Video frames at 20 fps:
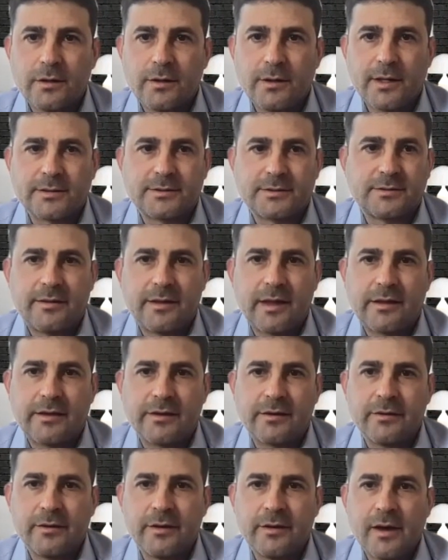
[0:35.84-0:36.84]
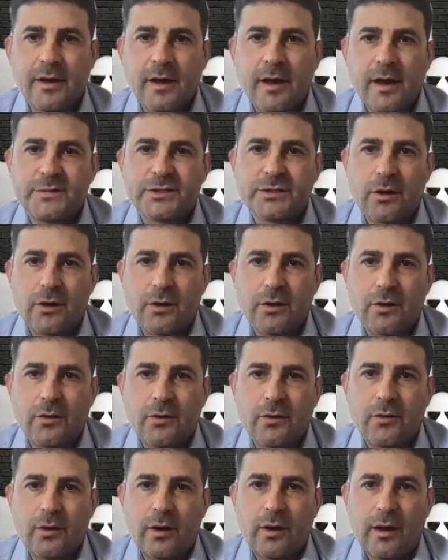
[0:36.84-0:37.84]
Yes, thank you.
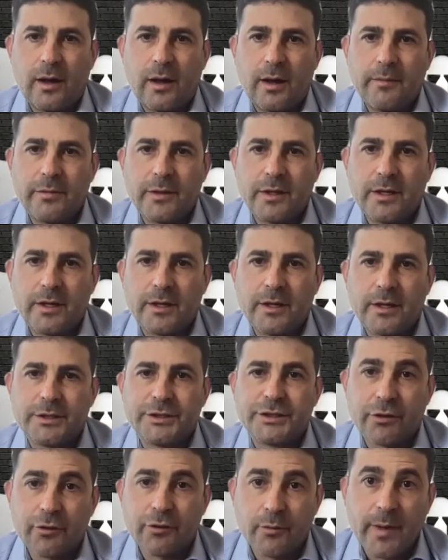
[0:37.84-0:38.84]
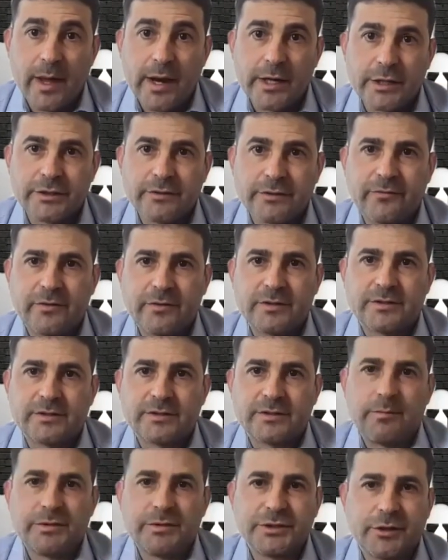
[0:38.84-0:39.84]
So I'm the general manager for the
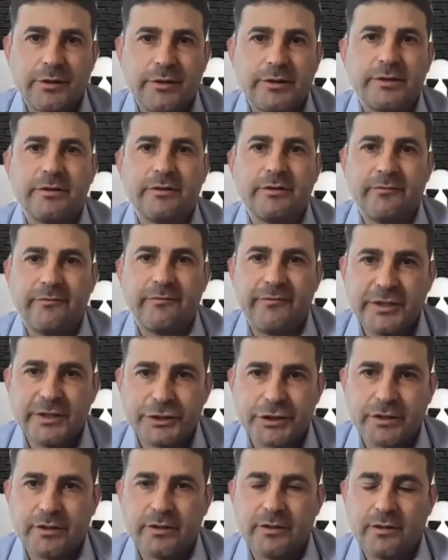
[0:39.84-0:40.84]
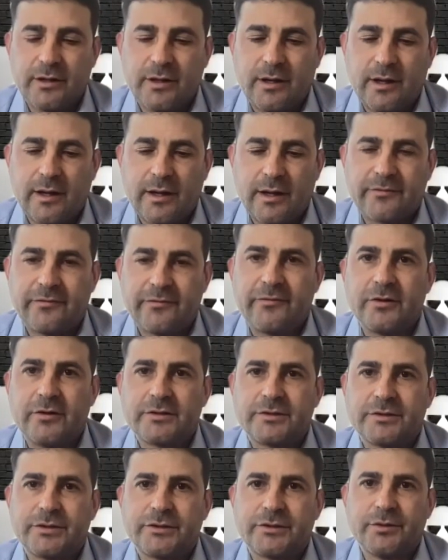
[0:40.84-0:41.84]
cybersecurity division at
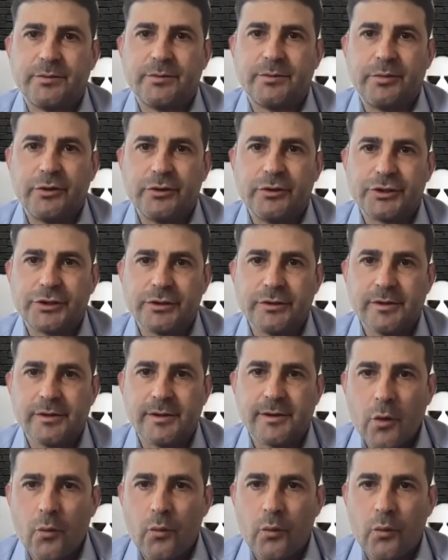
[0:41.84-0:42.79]
First Distribution.